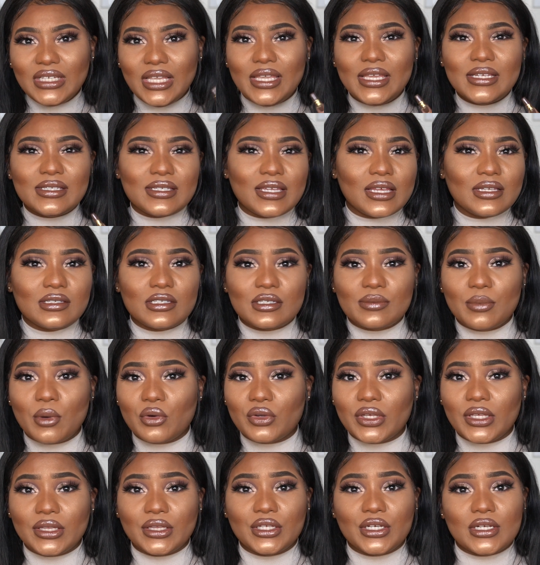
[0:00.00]
intense
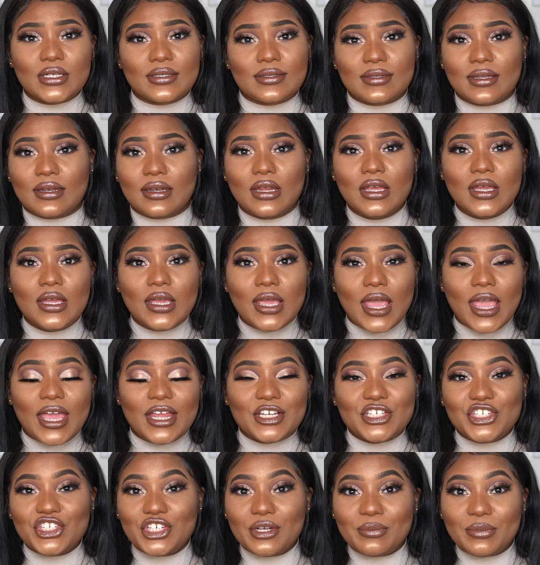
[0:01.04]
smoky looks and
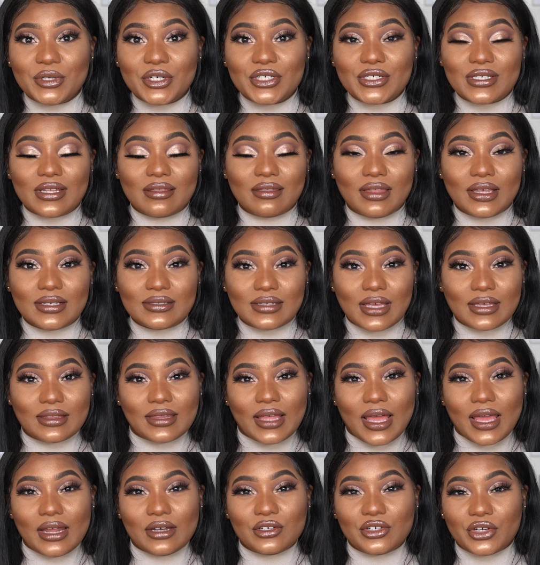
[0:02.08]
and shimmers and things like that